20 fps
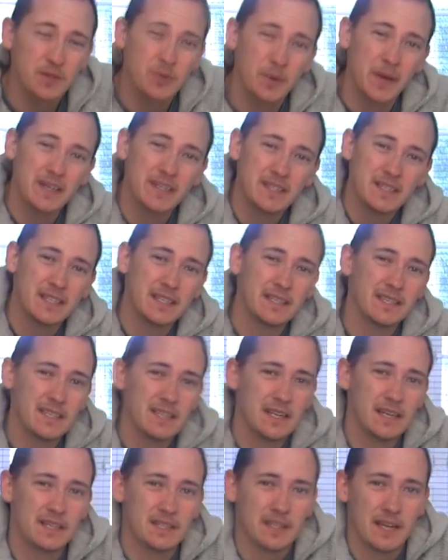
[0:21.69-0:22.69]

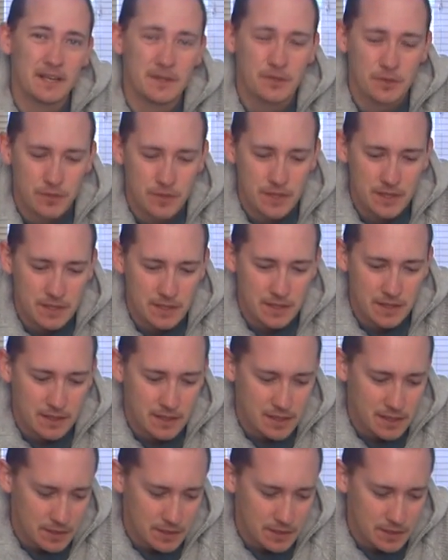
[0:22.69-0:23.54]
26 entries in